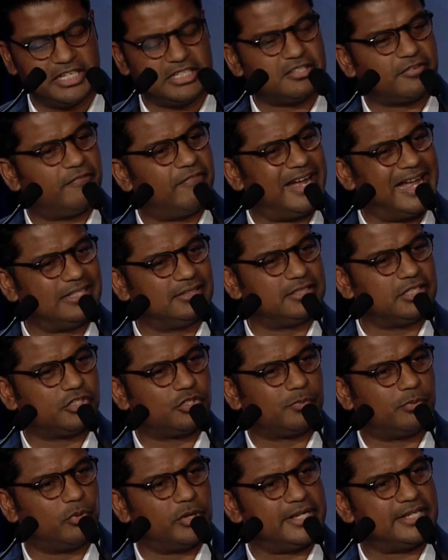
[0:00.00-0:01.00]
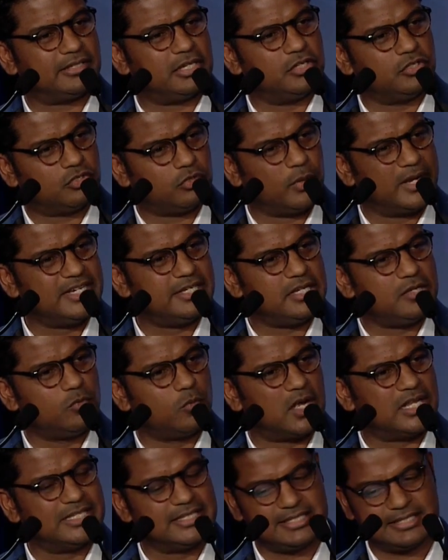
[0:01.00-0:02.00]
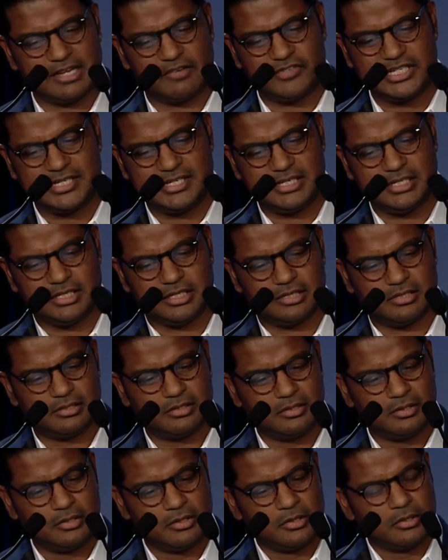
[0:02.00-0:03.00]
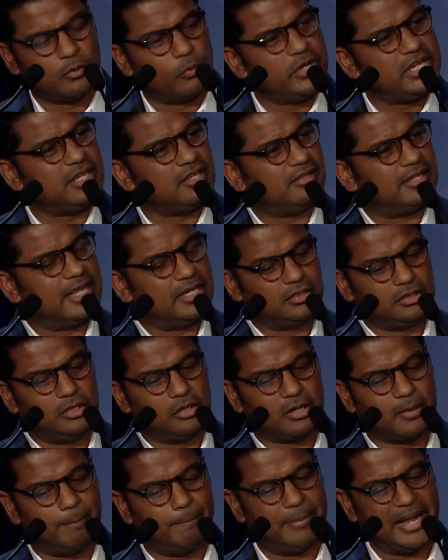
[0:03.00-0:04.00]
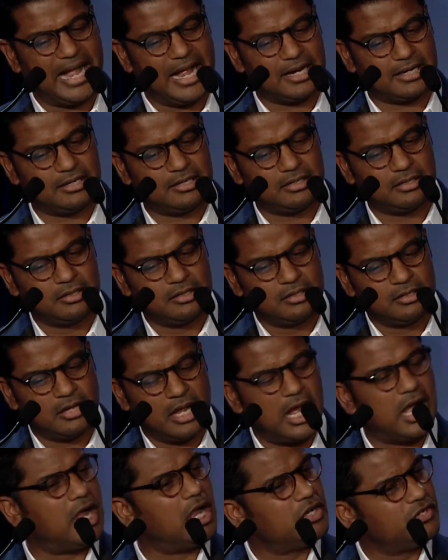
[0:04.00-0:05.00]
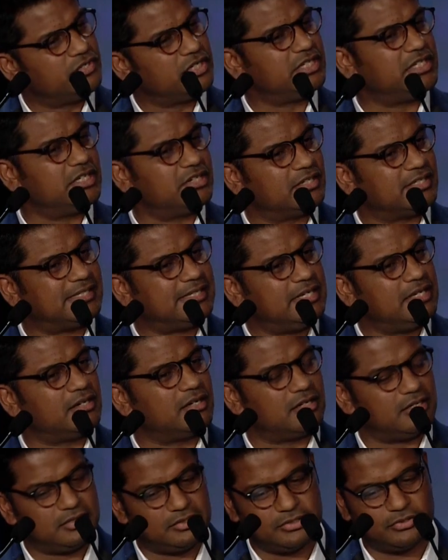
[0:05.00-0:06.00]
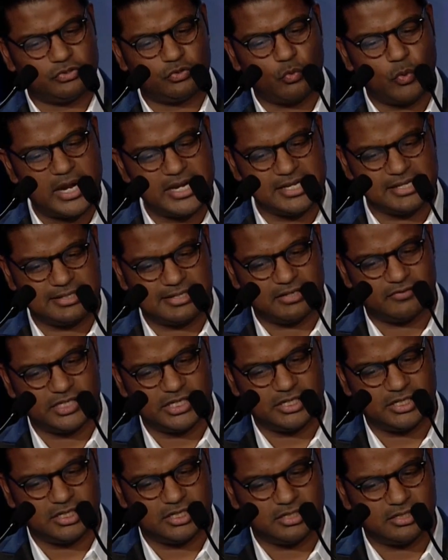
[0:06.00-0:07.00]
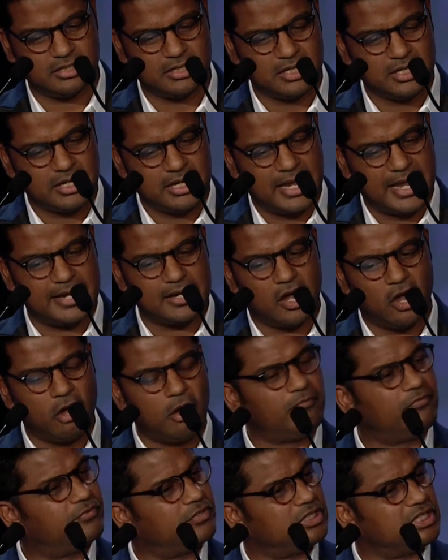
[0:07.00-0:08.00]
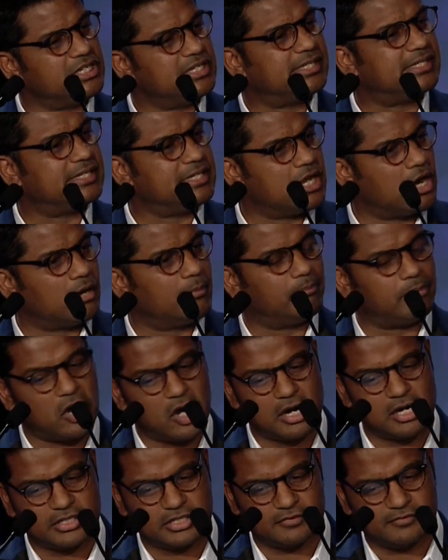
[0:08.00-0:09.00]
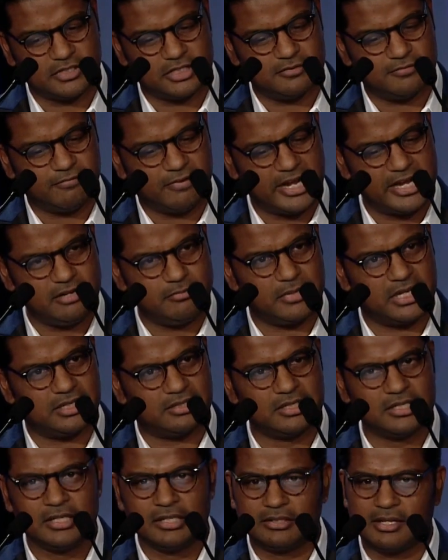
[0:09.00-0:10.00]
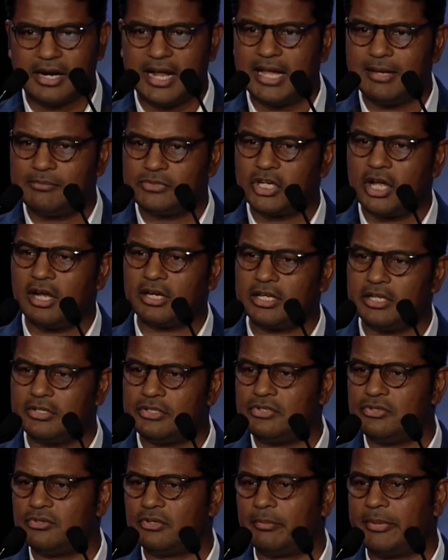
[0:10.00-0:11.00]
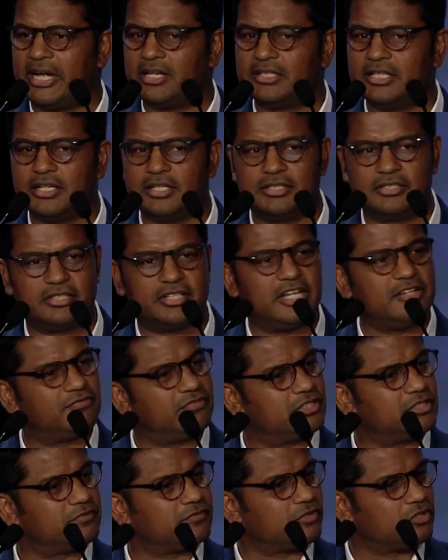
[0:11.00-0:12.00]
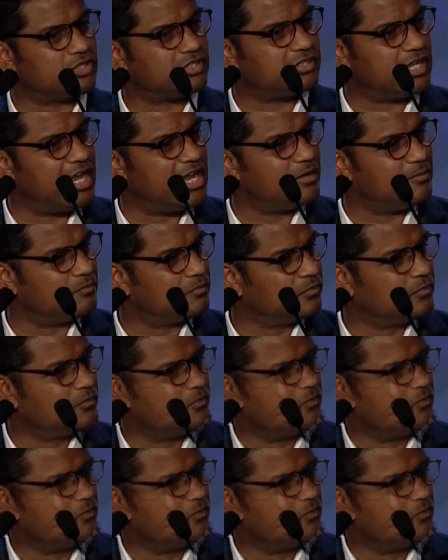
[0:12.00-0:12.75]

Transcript: this vantage point in 2117, we can then look back 100 years here to 2017 and hopefully see our bars of confinement that I'm talking to you about here today for the first time.